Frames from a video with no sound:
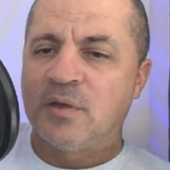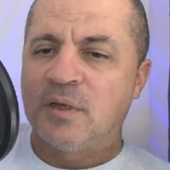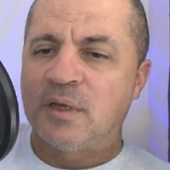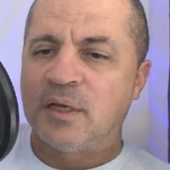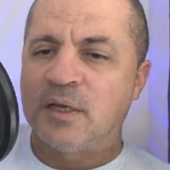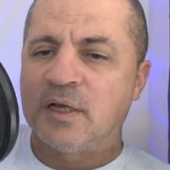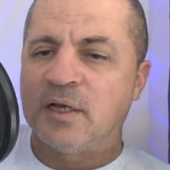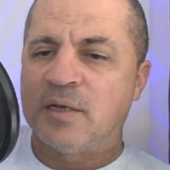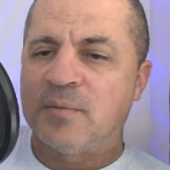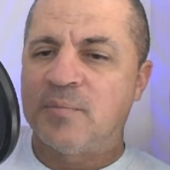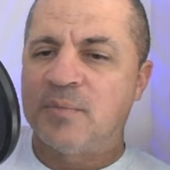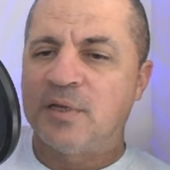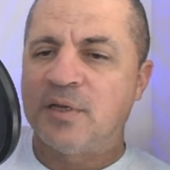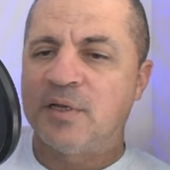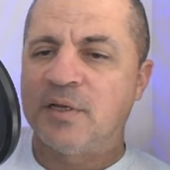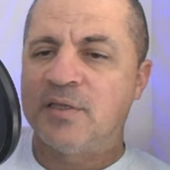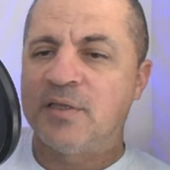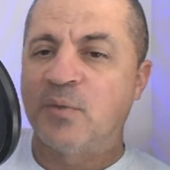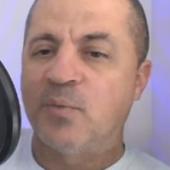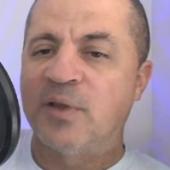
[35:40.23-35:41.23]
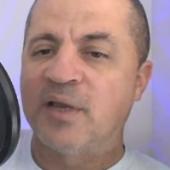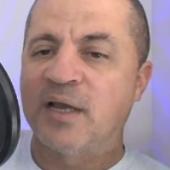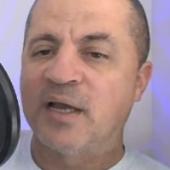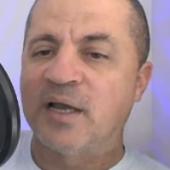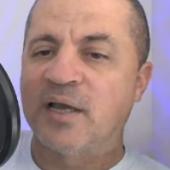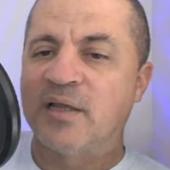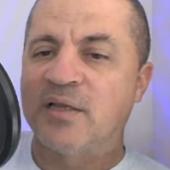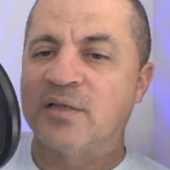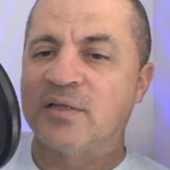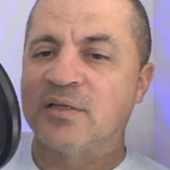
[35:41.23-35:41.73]
Um, then we
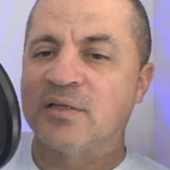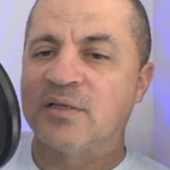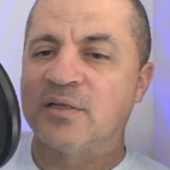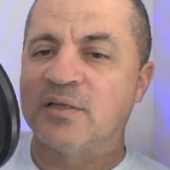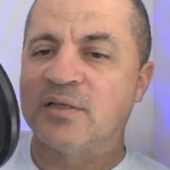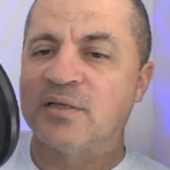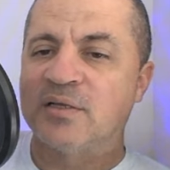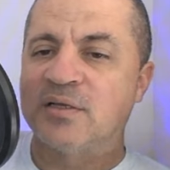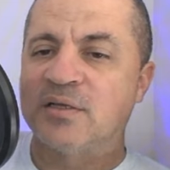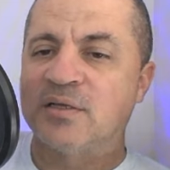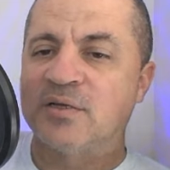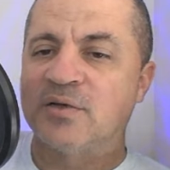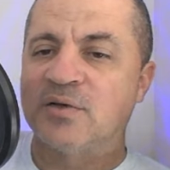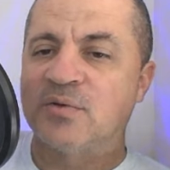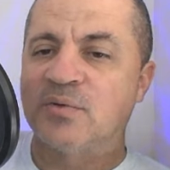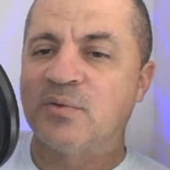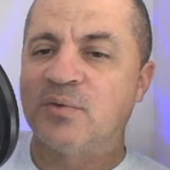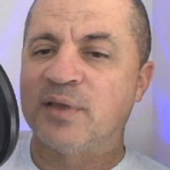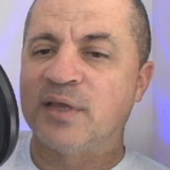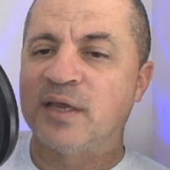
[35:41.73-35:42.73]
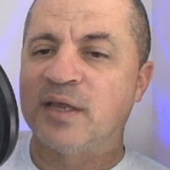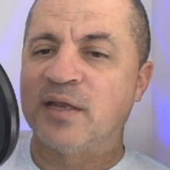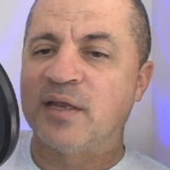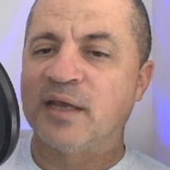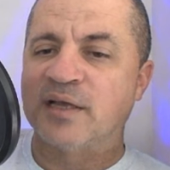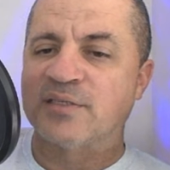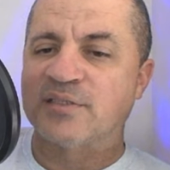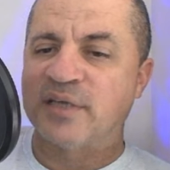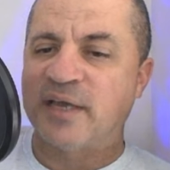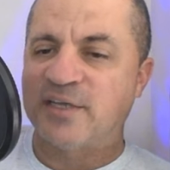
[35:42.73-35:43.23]
got do we get
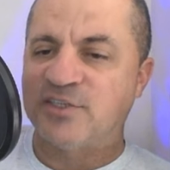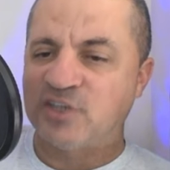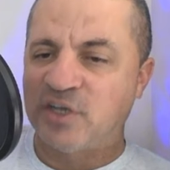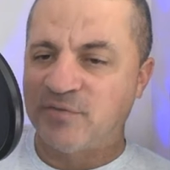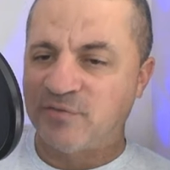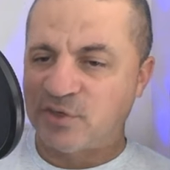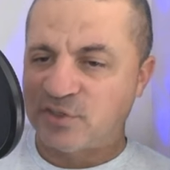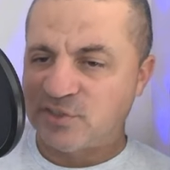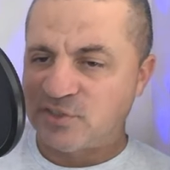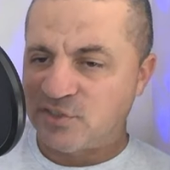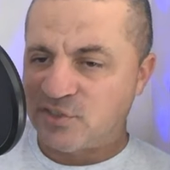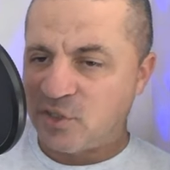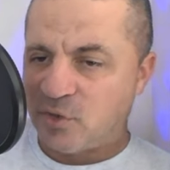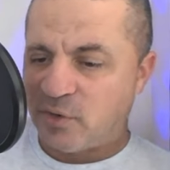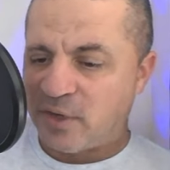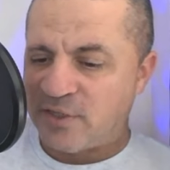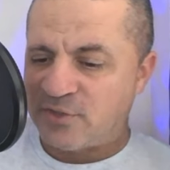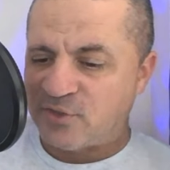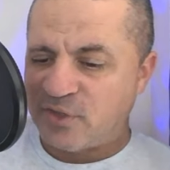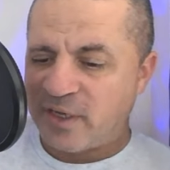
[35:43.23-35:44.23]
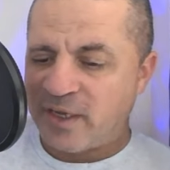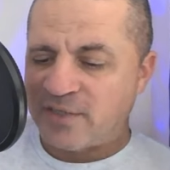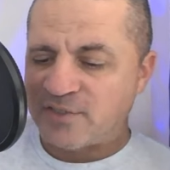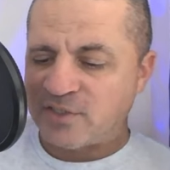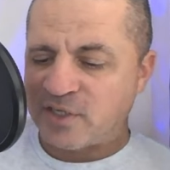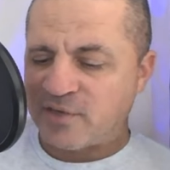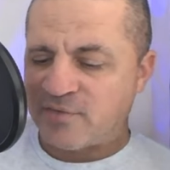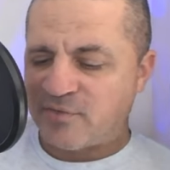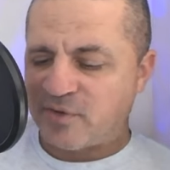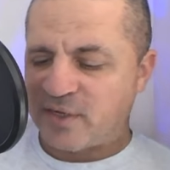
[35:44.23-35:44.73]
next? AJ versus Joe Hendry,
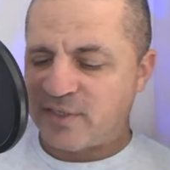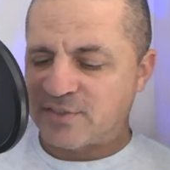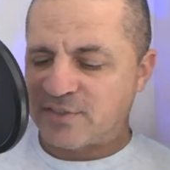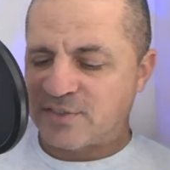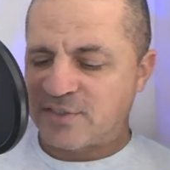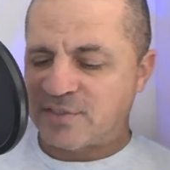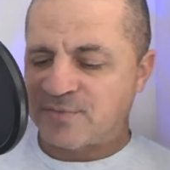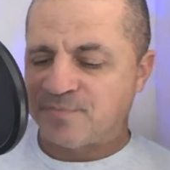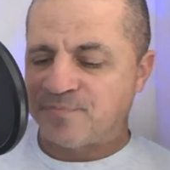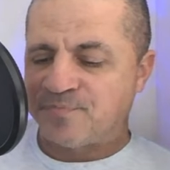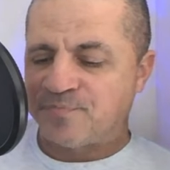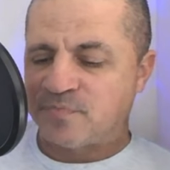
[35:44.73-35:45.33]
AJ Francis.